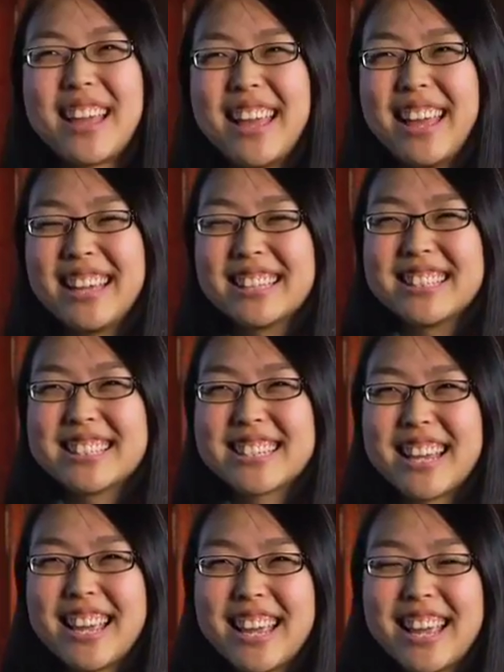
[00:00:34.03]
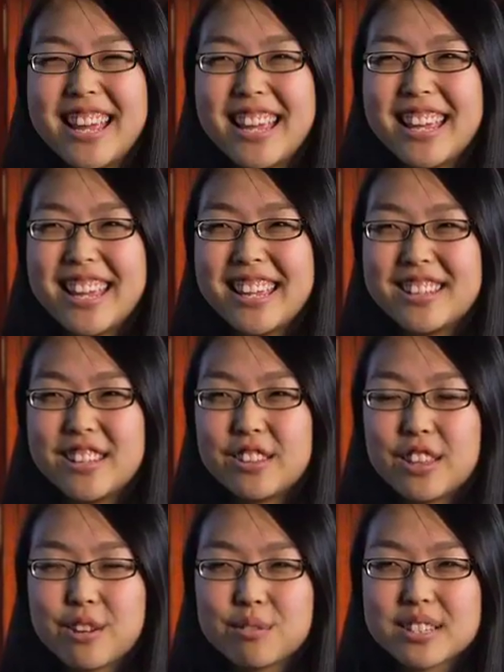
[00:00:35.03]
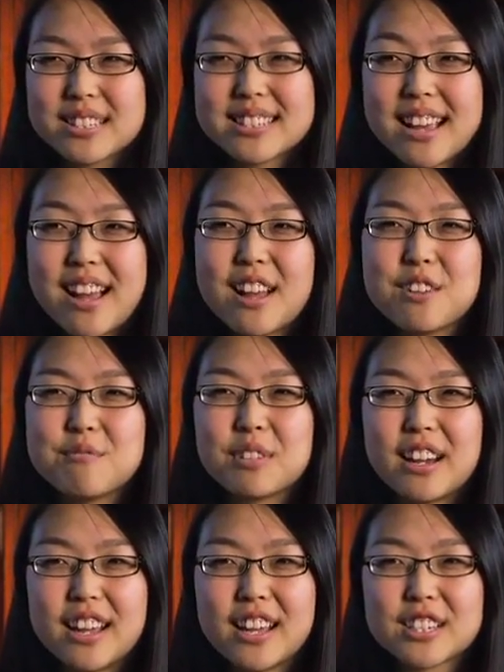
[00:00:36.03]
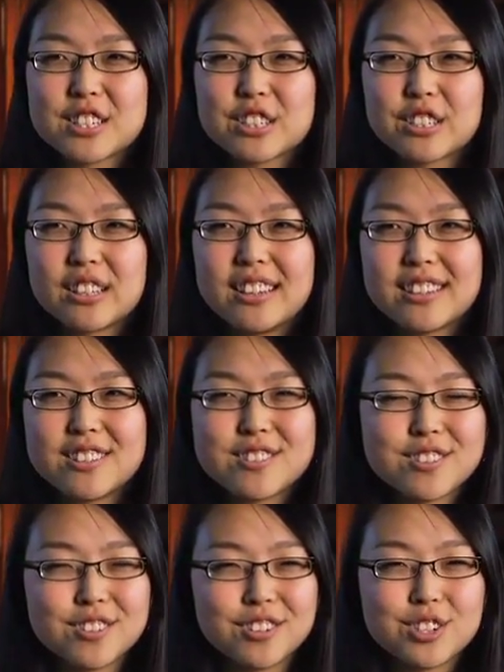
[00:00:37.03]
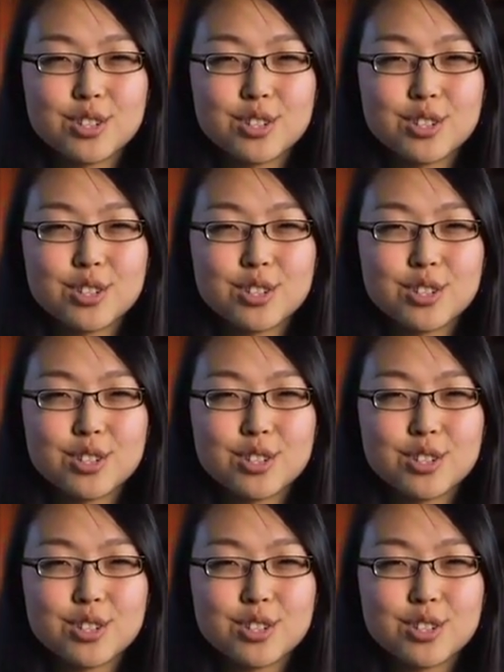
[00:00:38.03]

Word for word: And it, there was a time when I actually considered